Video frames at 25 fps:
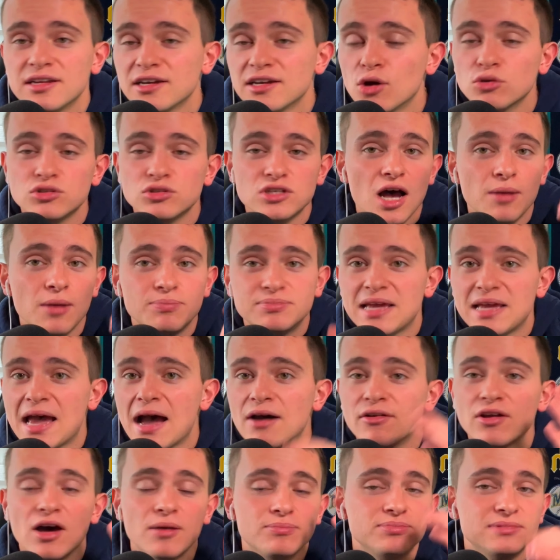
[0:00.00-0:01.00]
It goes up,
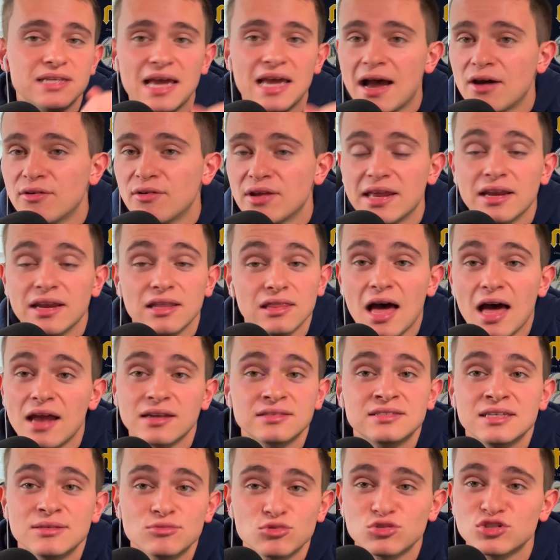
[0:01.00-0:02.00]
down, and a lot
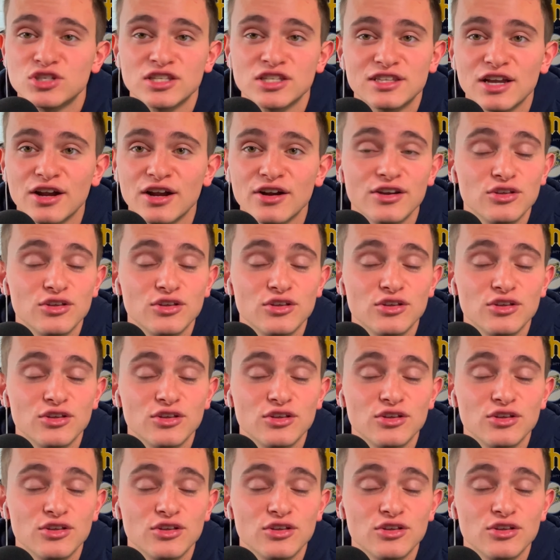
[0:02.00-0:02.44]
of teams will sit there.